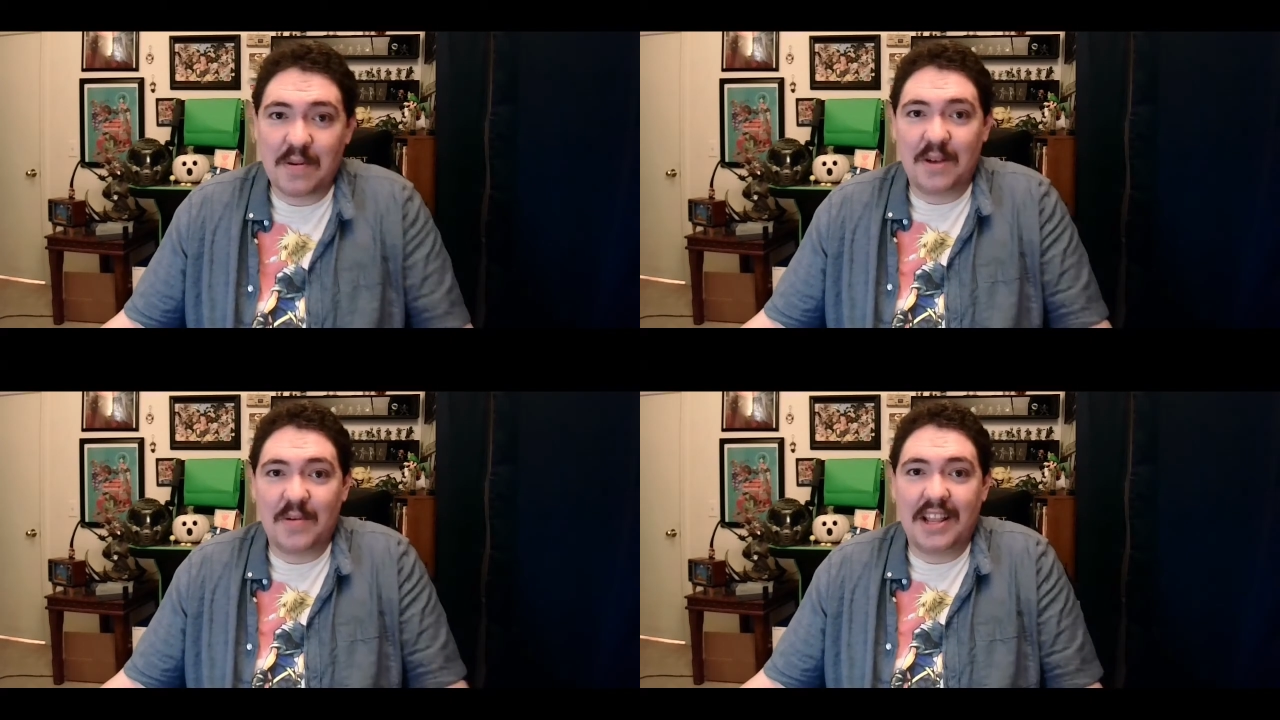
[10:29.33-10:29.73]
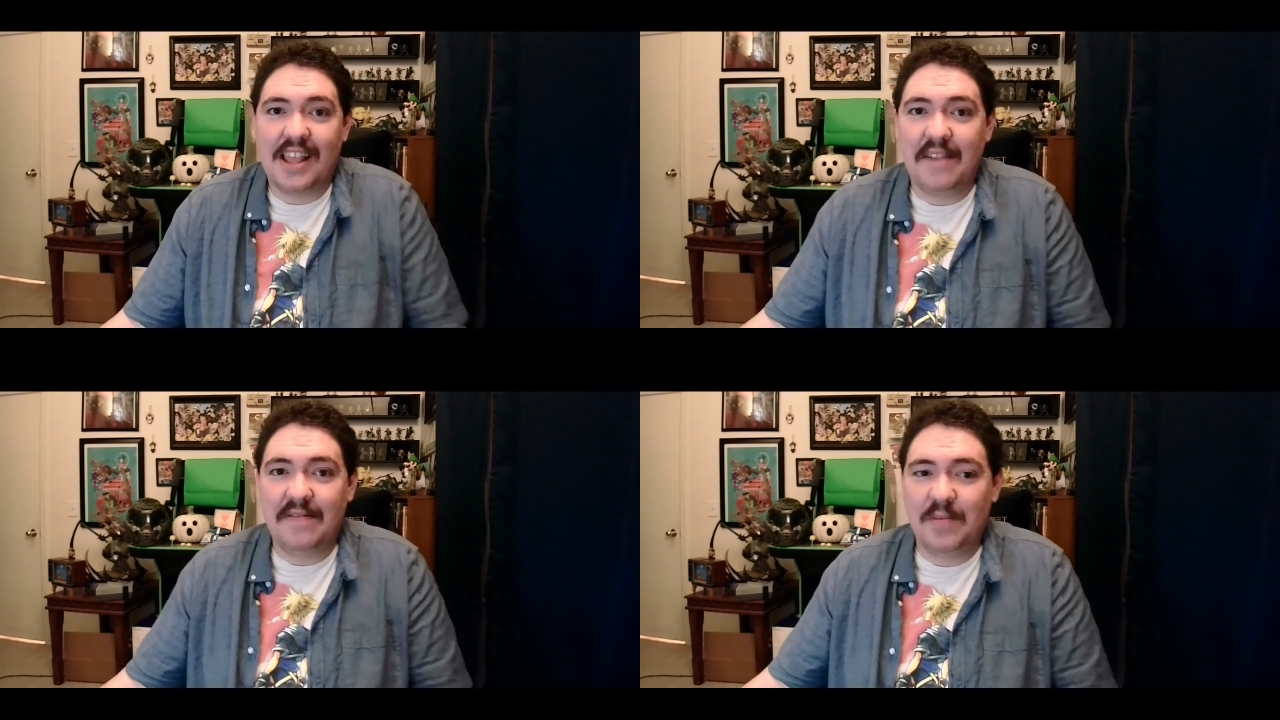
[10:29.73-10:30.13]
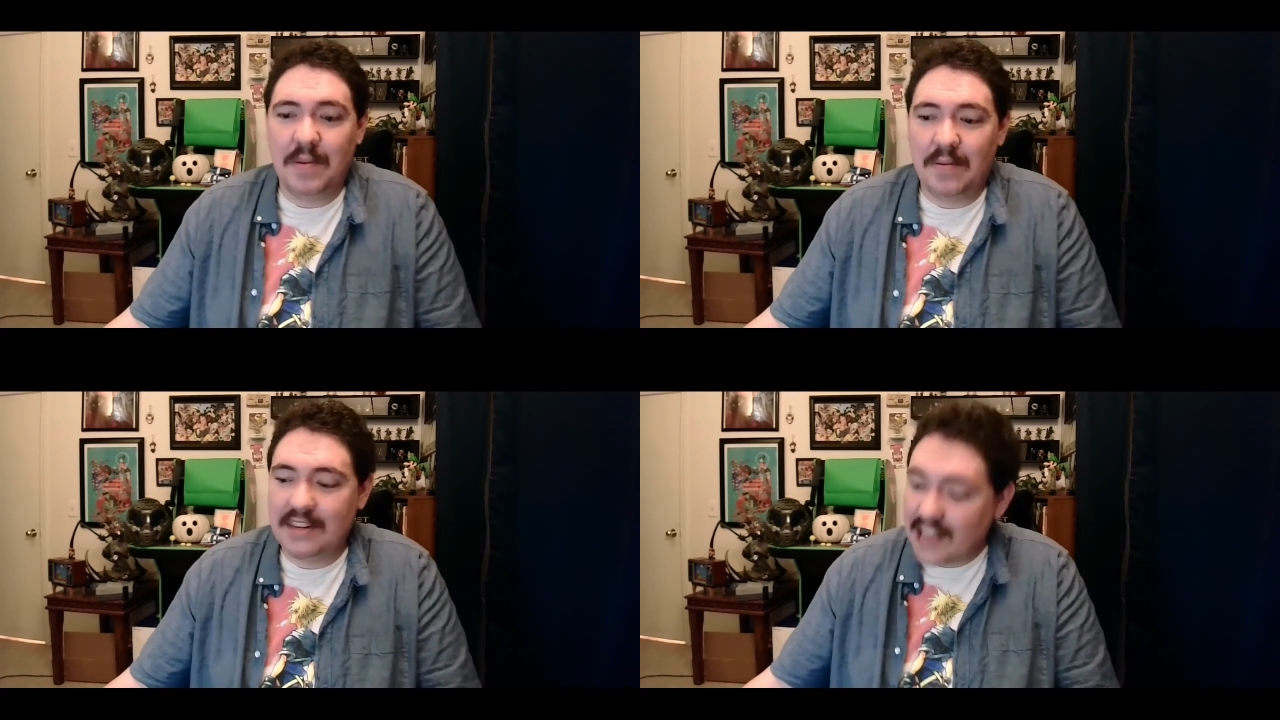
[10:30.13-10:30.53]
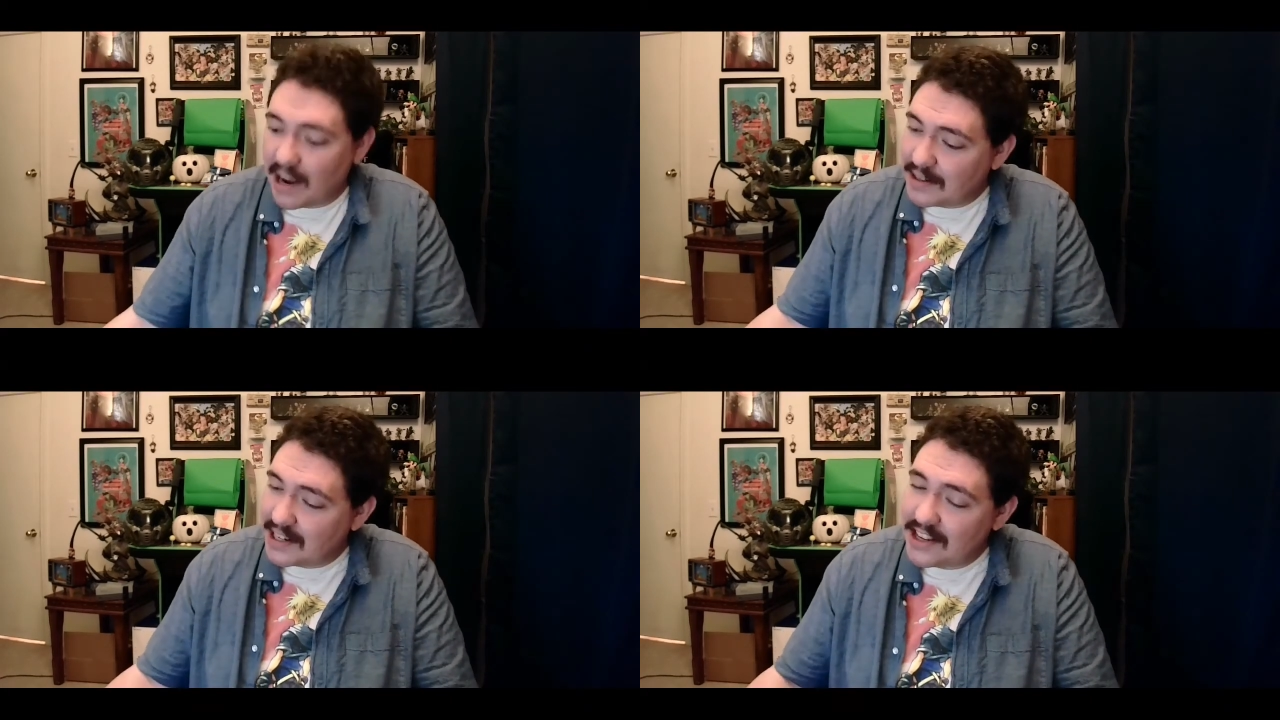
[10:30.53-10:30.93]
and wait in line for amiibos, because I
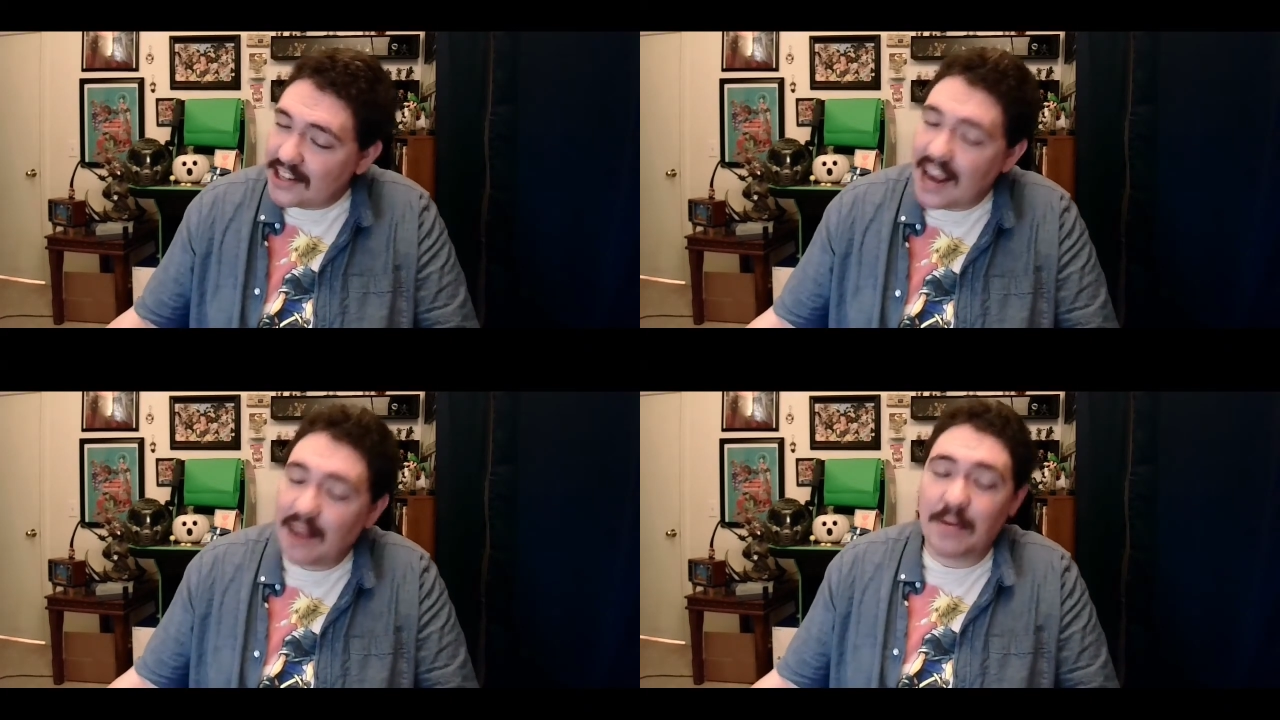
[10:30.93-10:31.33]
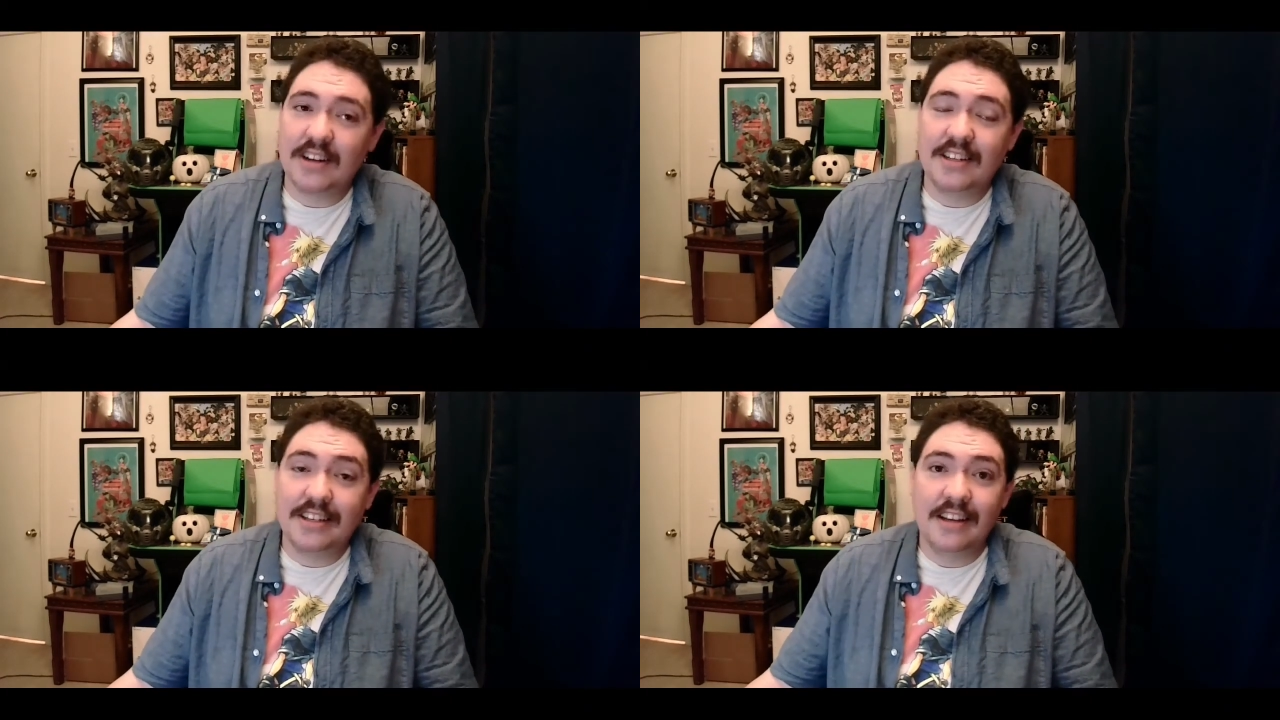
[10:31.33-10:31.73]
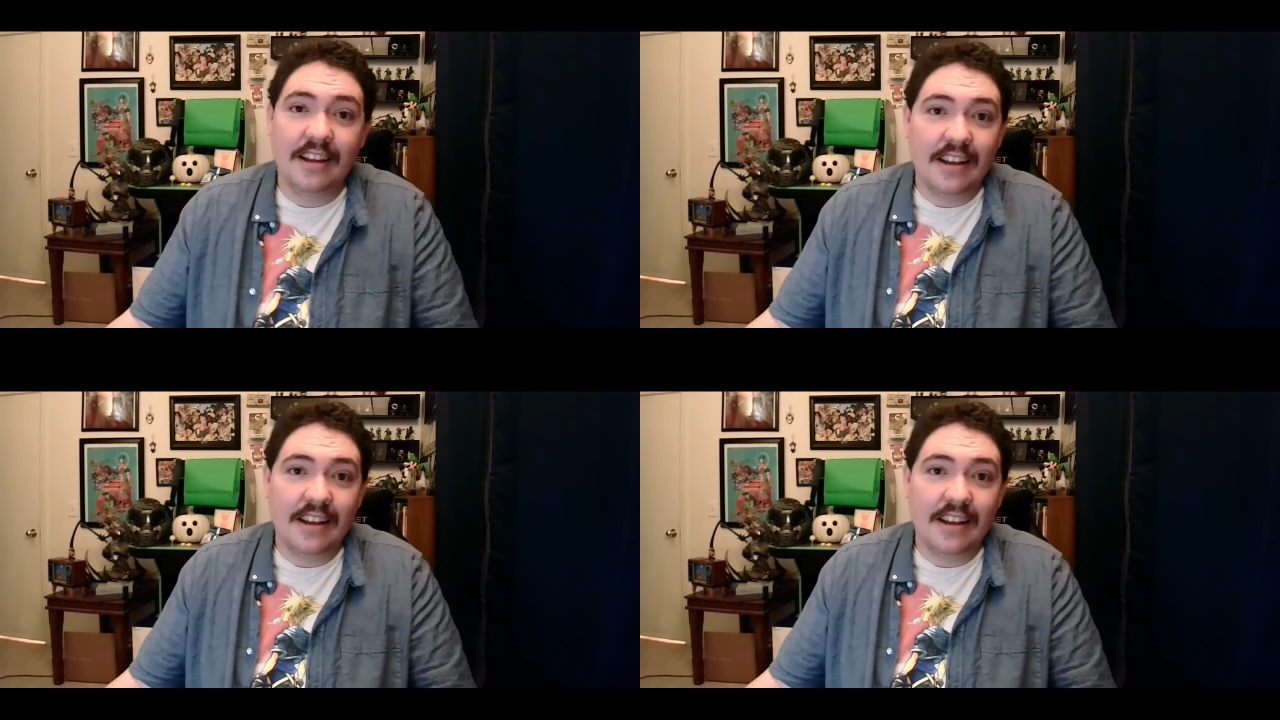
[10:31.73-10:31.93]
was an insane person.